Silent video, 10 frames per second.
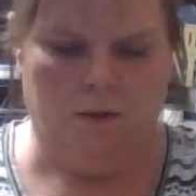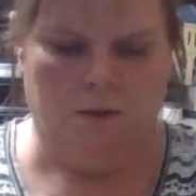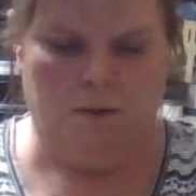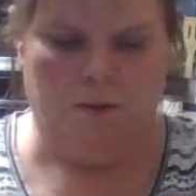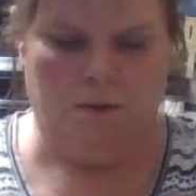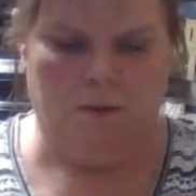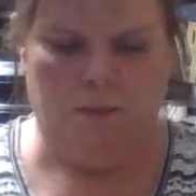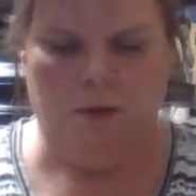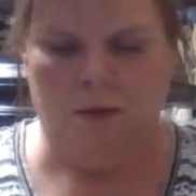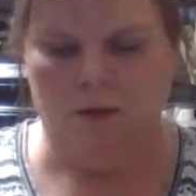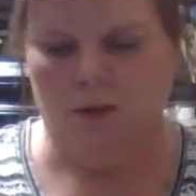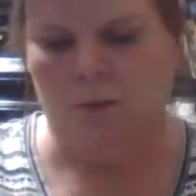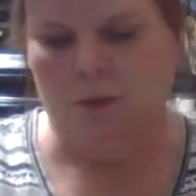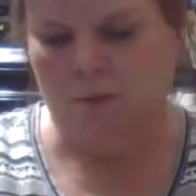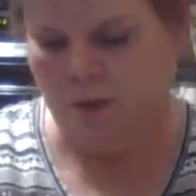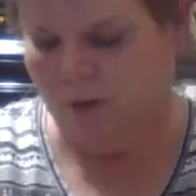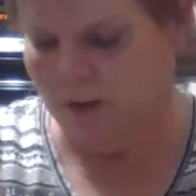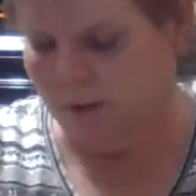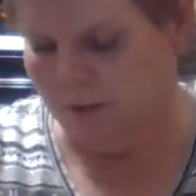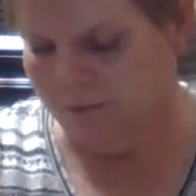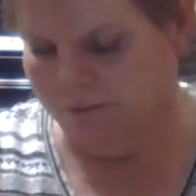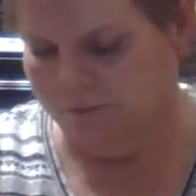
and then chop up the greens.